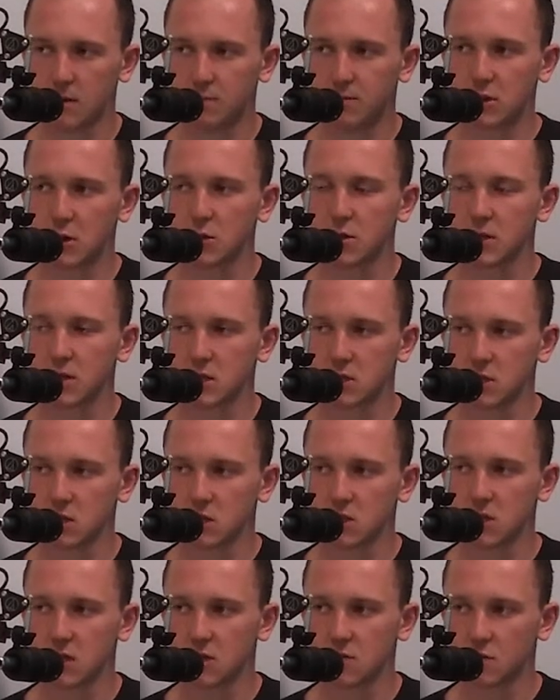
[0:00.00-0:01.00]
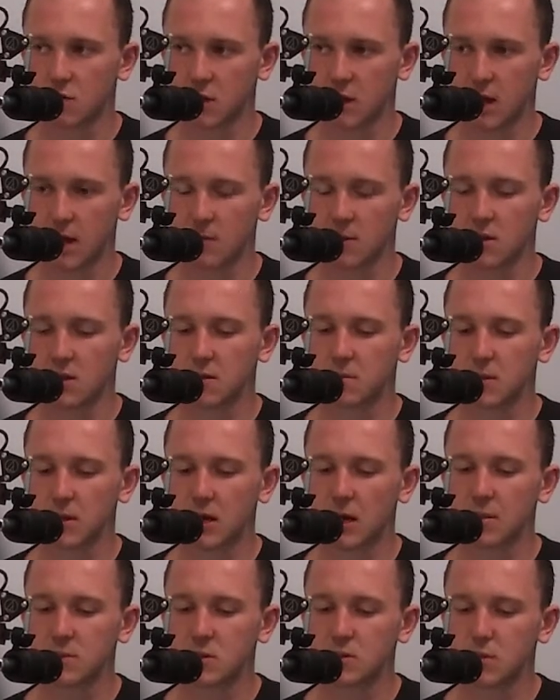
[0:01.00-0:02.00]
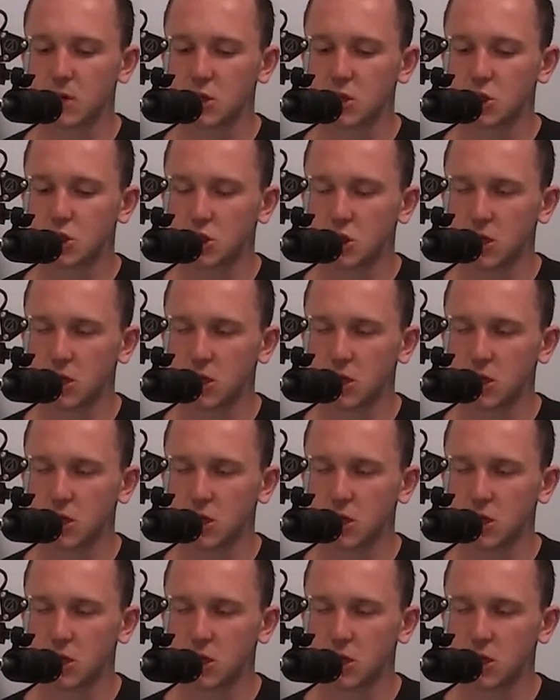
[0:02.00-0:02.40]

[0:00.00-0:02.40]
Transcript: building a successful game, it becomes much